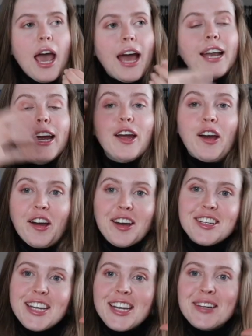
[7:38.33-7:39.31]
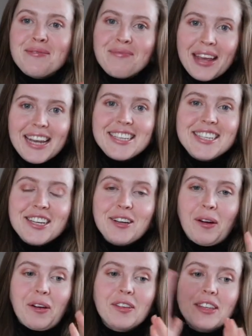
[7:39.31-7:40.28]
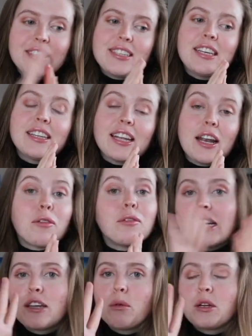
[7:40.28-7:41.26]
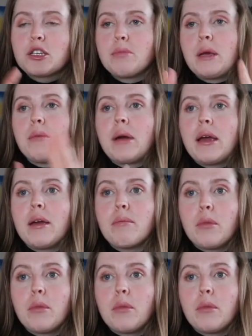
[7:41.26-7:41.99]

And I heard an amazing quote this year that I really want to be my